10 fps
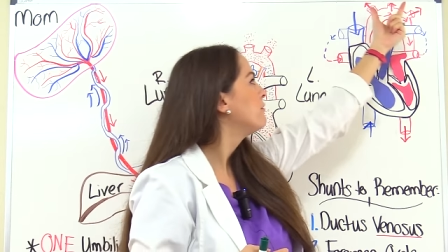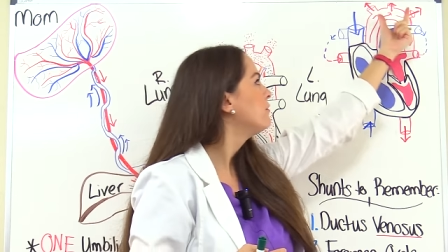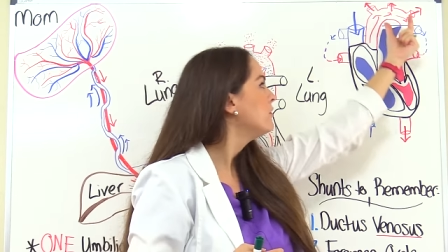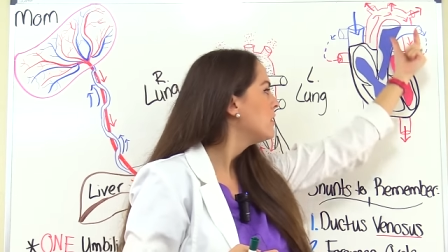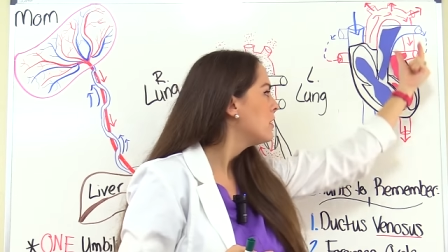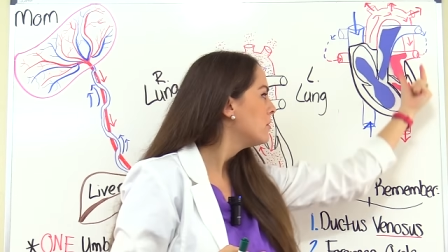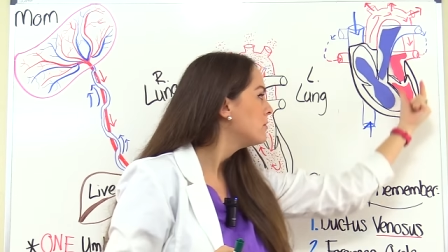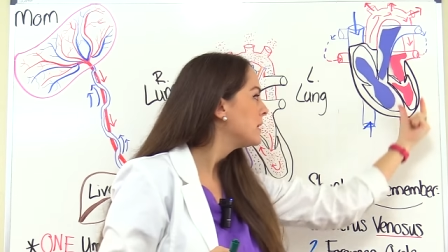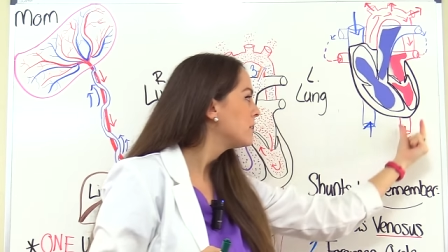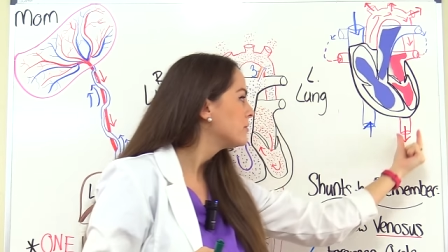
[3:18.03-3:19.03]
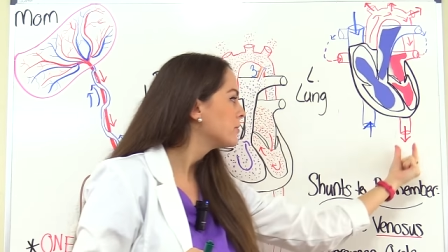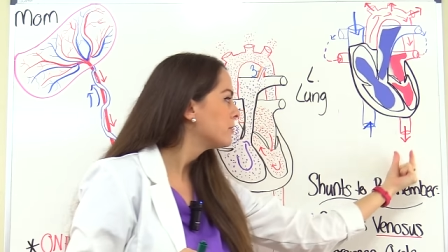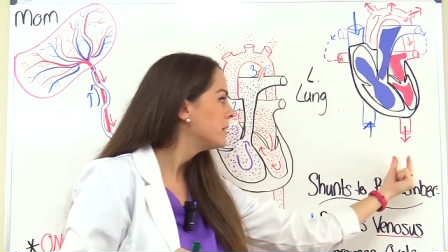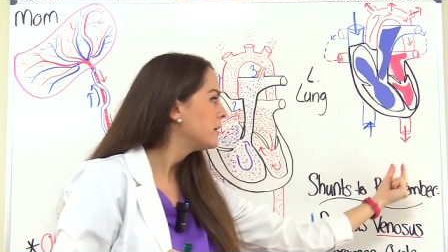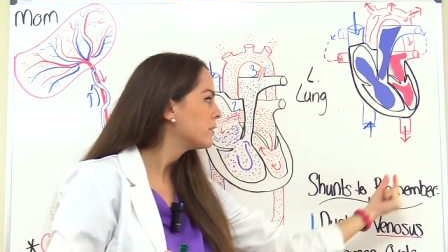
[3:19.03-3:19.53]
flow down
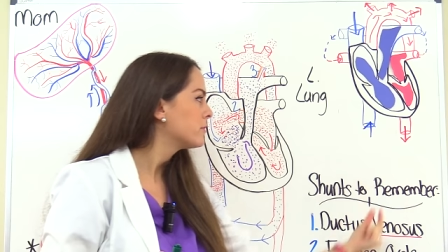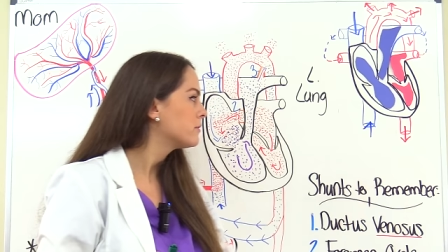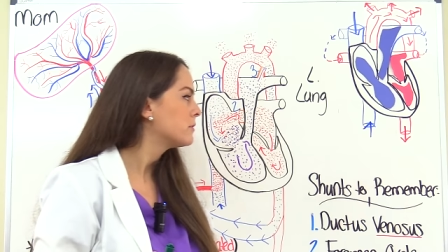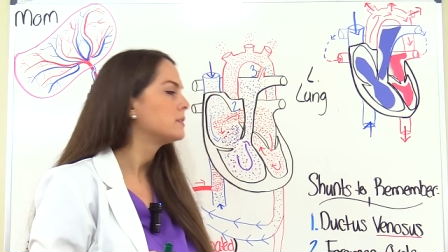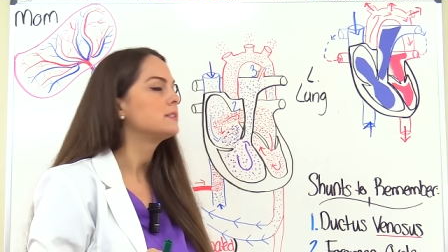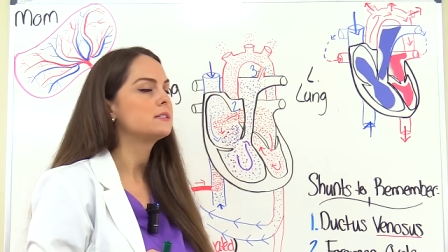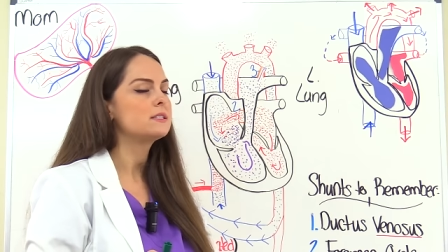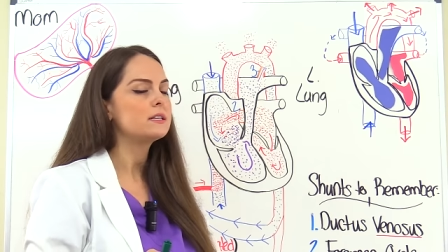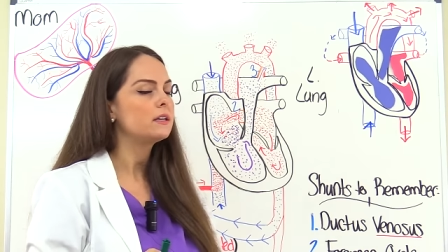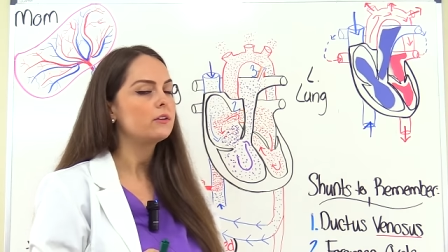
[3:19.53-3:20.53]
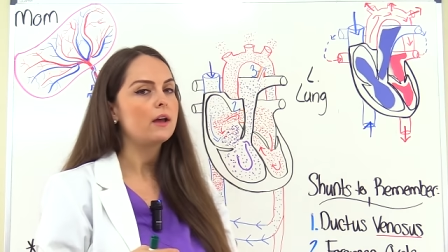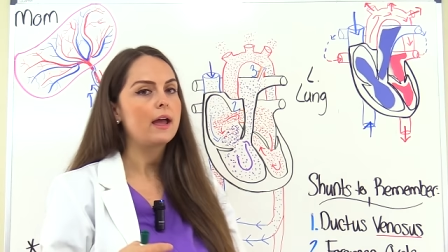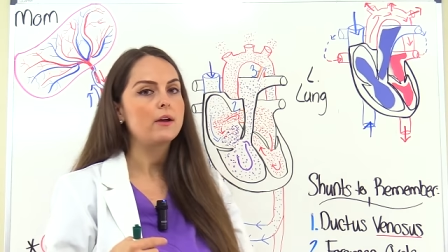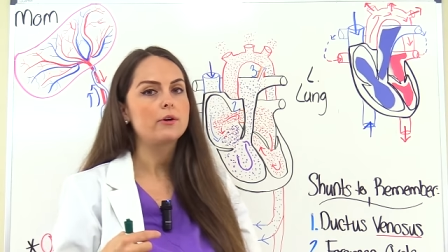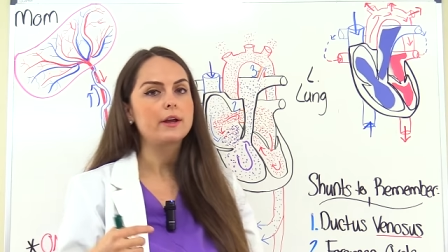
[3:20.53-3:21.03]
through here, through the descending
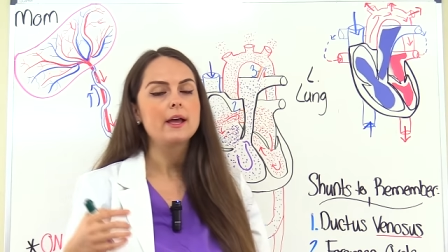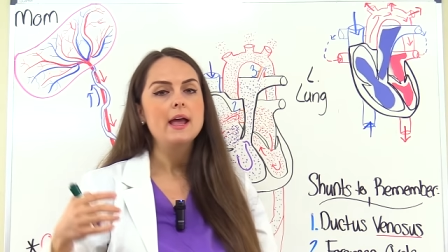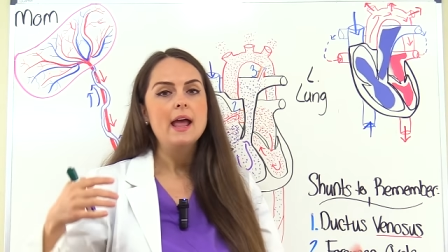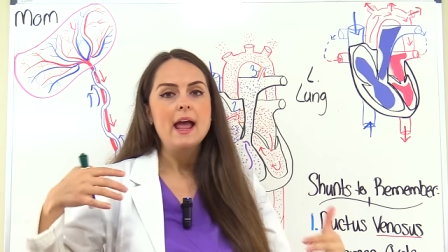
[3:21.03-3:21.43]
aorta,